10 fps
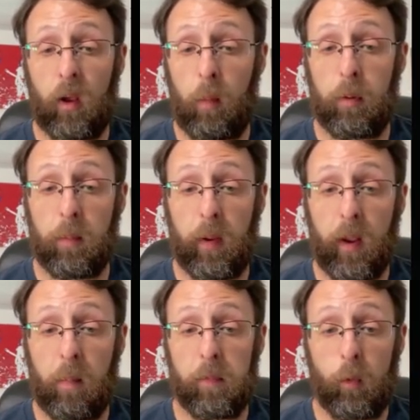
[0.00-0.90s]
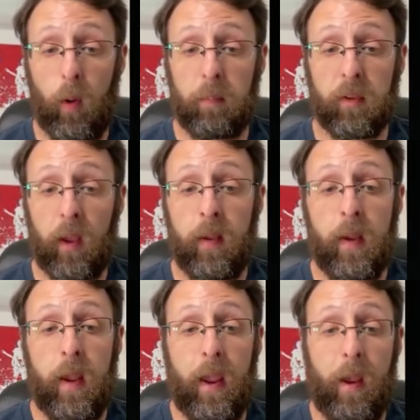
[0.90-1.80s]
I'll put in my company website
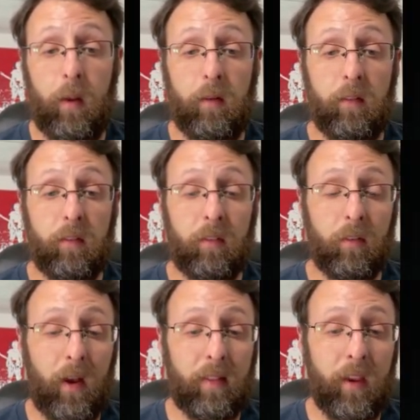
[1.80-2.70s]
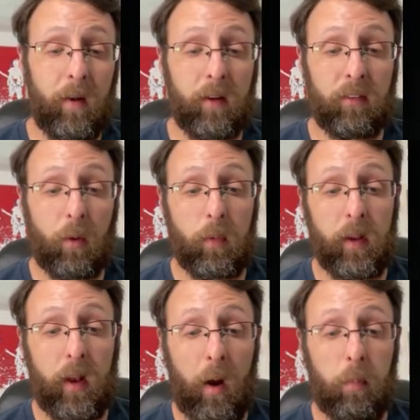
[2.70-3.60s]
and select the areas that we
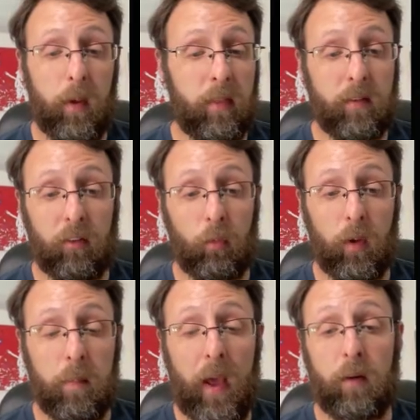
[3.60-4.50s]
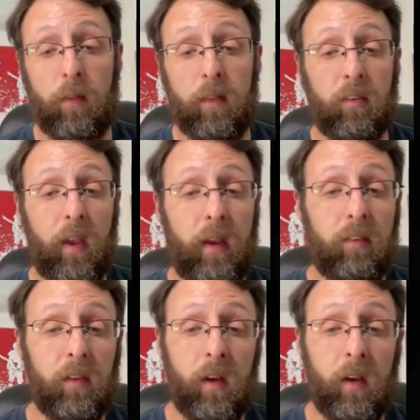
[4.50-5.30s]
need help with. Doesn't really matter in this case.